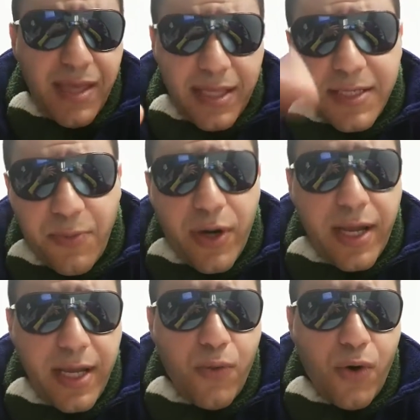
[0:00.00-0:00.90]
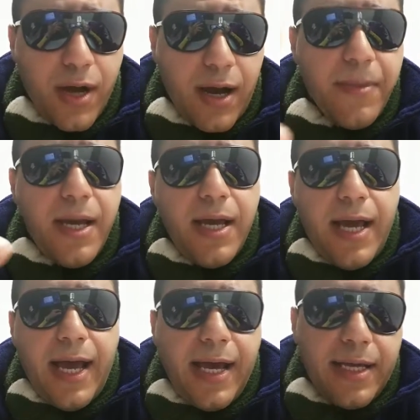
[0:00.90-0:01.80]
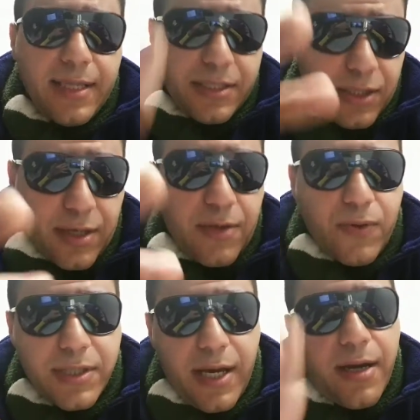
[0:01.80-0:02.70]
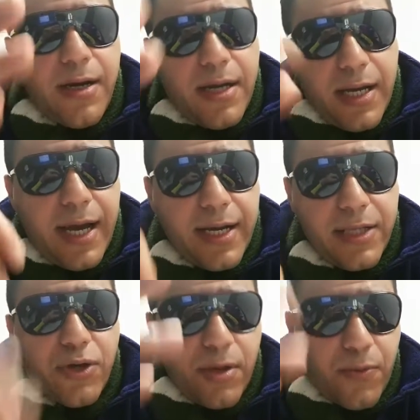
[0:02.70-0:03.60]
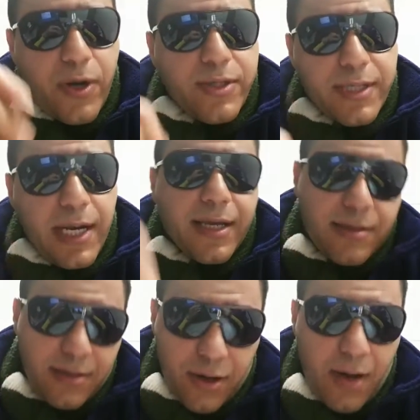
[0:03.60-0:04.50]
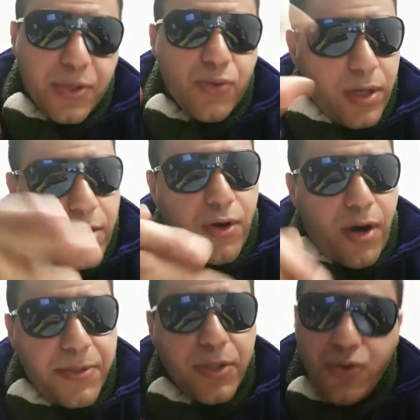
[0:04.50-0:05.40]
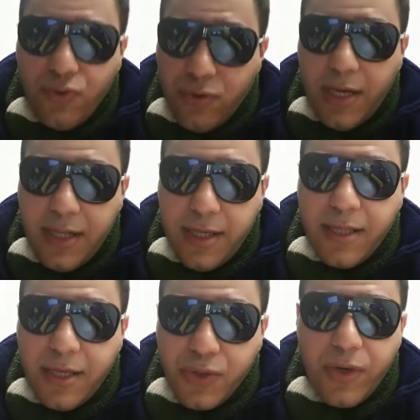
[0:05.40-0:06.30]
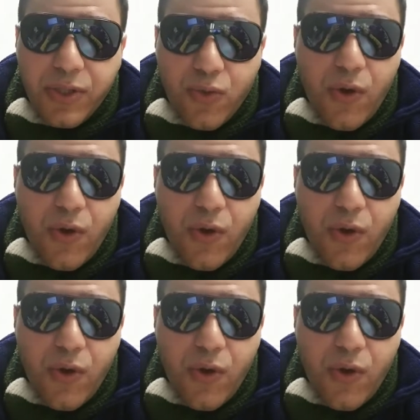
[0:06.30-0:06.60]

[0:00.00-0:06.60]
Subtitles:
the next morning he woke up and the general was there, and he told him, what do you select? Option 1 or option 2? The shooting